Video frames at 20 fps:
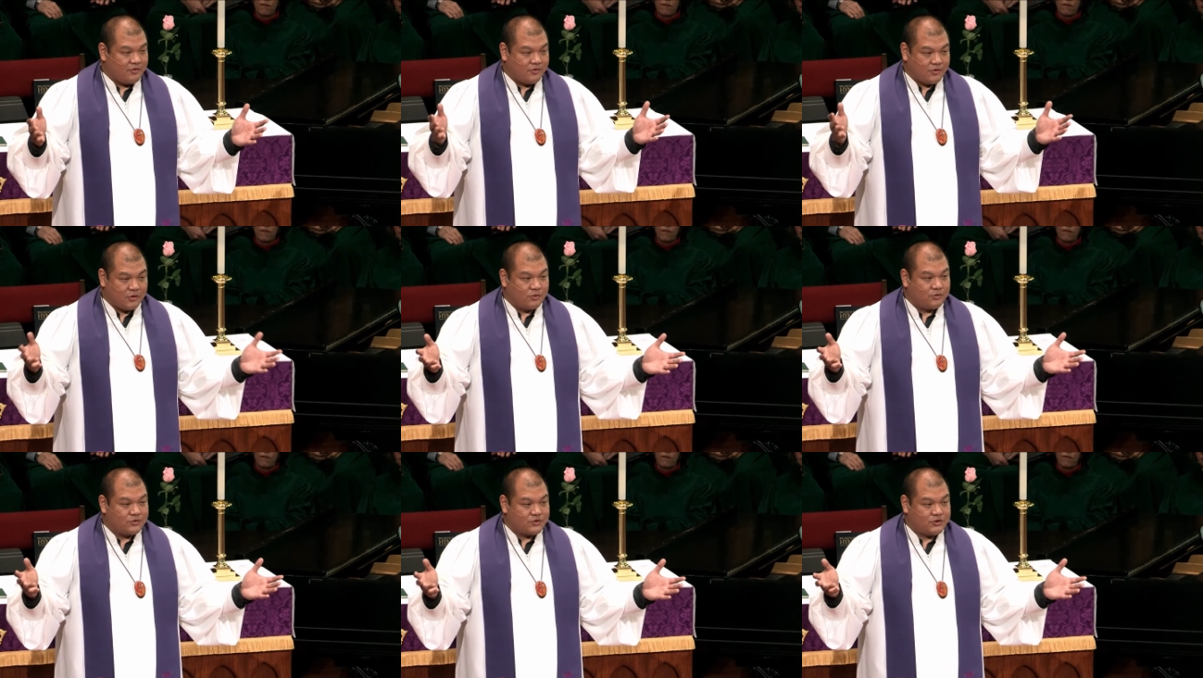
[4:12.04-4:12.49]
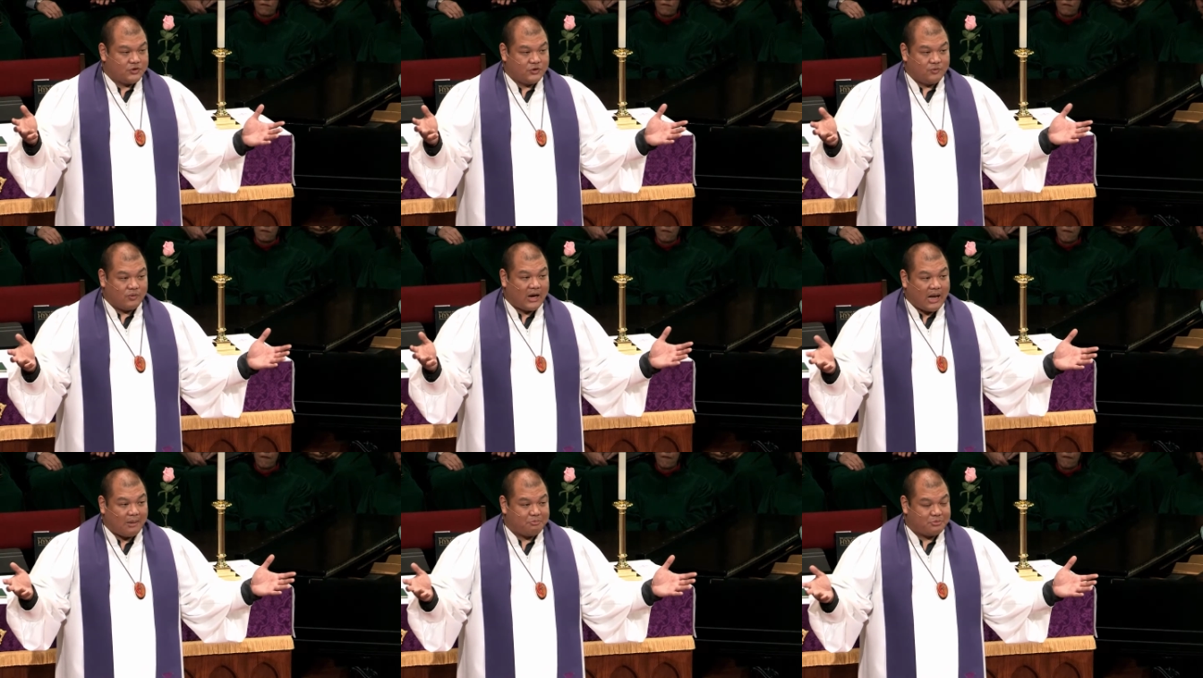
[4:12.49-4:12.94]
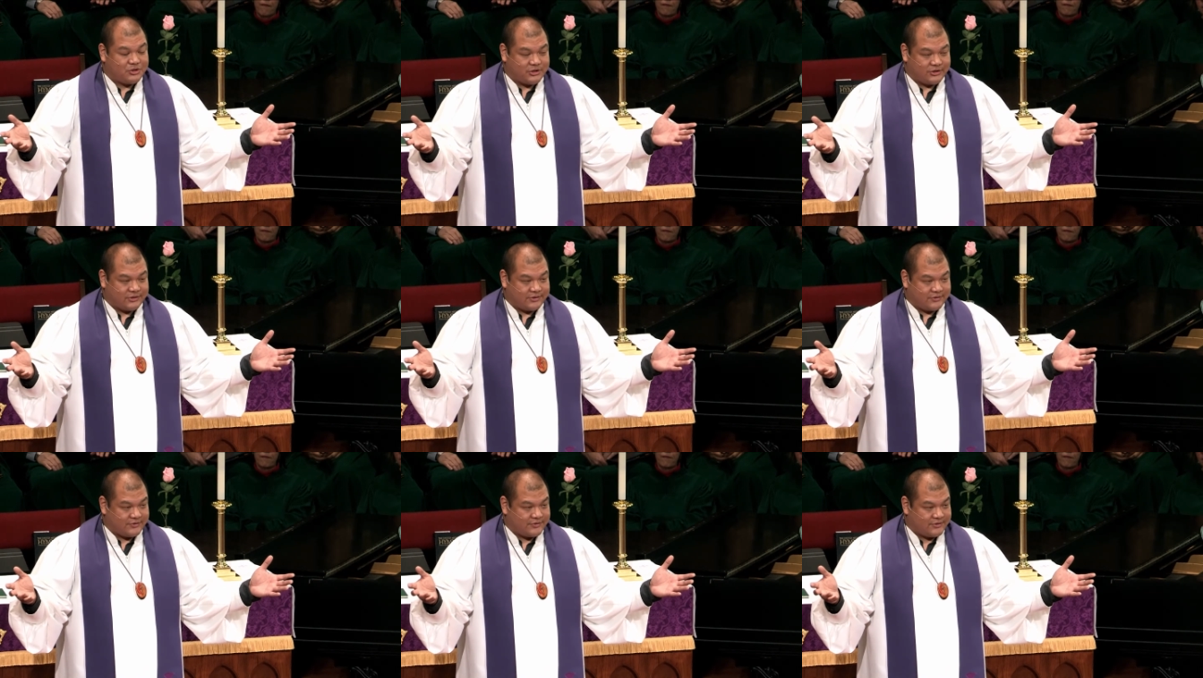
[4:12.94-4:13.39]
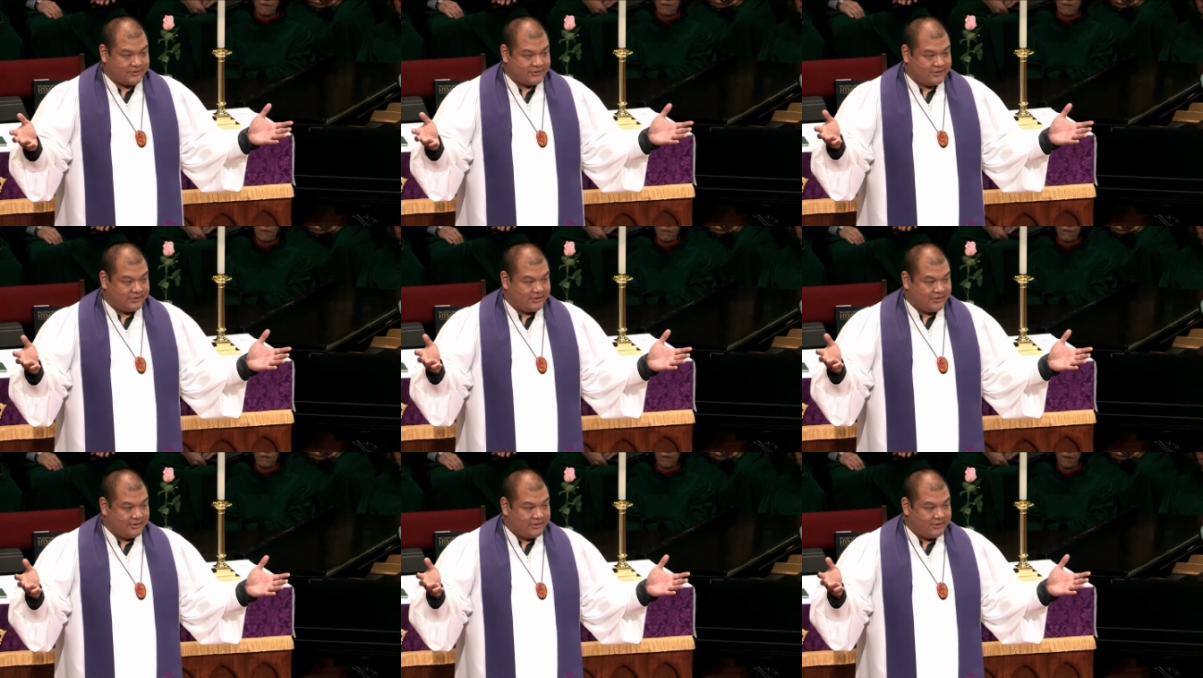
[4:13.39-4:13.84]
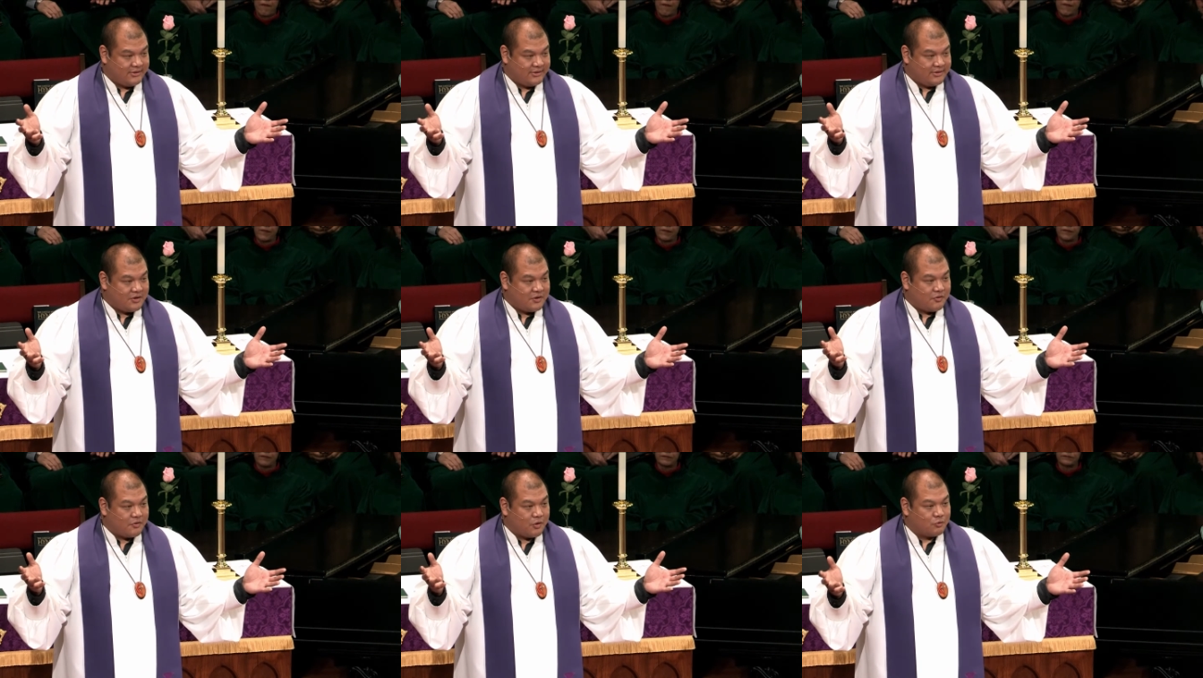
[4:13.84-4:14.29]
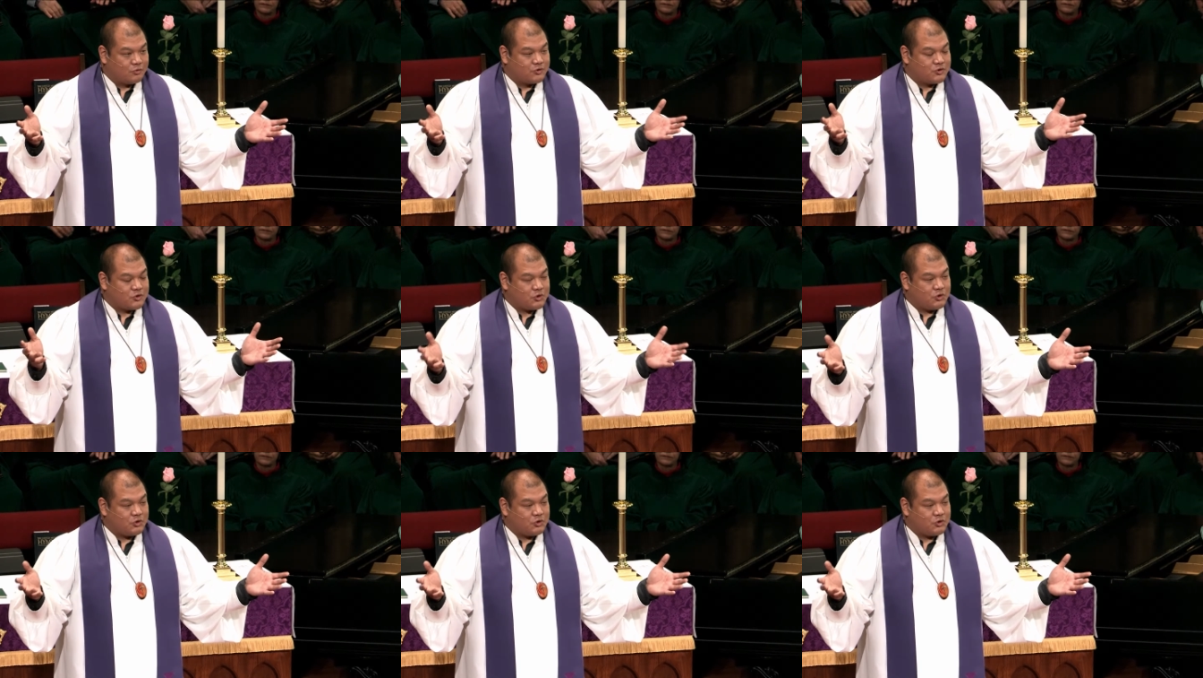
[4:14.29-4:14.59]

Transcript: those two options, those